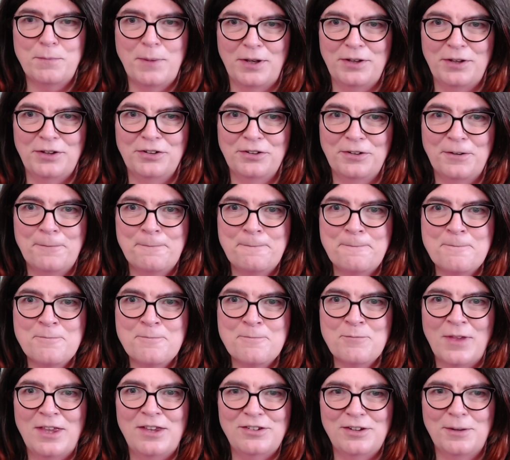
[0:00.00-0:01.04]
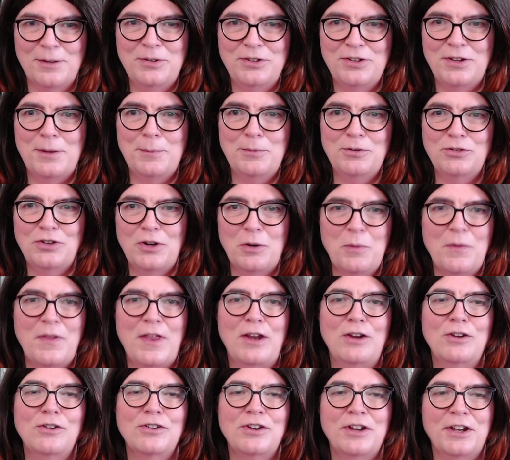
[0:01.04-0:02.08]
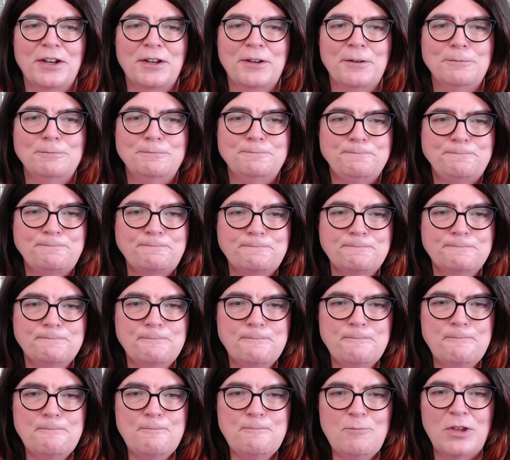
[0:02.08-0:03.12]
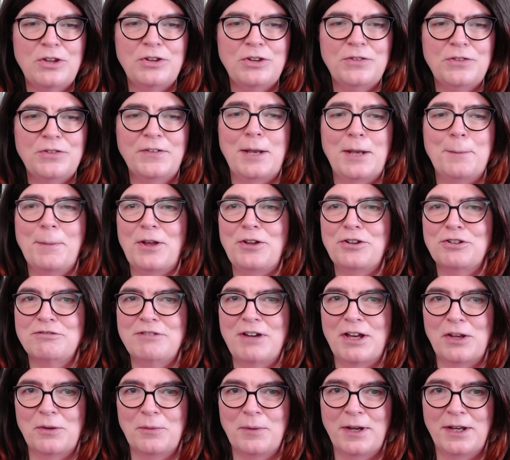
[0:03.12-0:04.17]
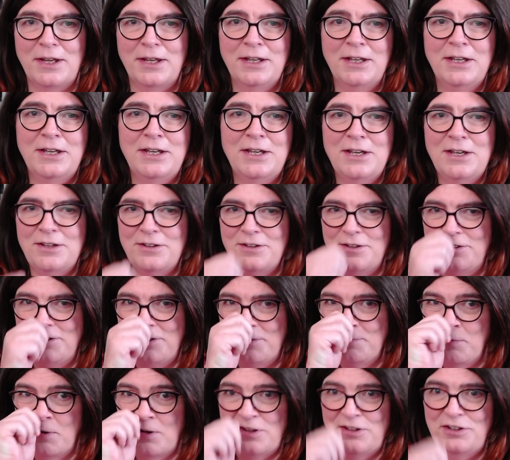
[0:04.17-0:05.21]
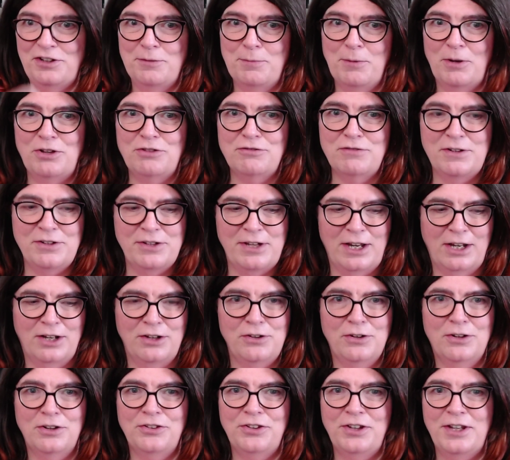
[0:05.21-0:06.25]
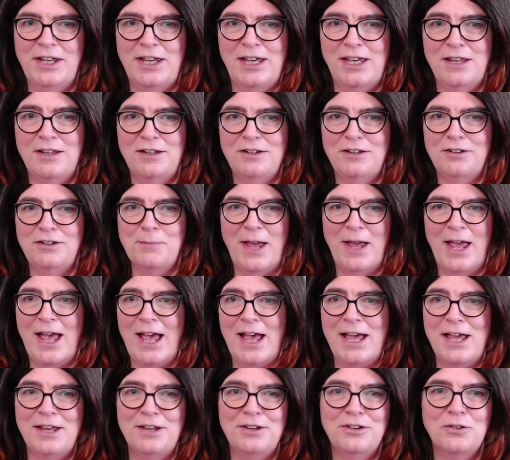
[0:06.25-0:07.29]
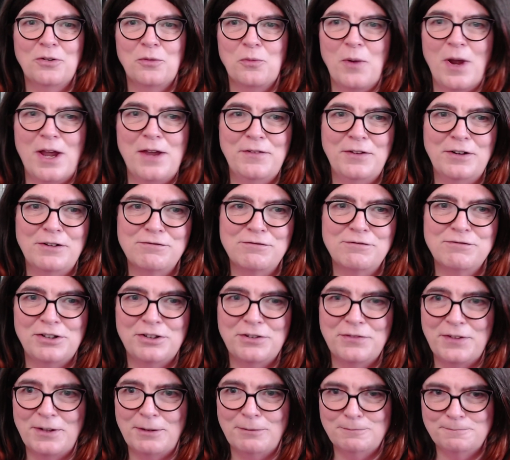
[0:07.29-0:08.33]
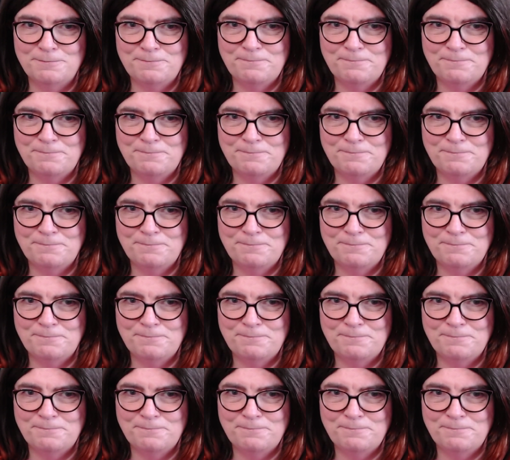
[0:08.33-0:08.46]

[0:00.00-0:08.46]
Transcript: buttons. So let me show you what that looks like. So if I get the busker out of the way, so this is my Stream Deck, and you can see here, this is my hand waving in front of it,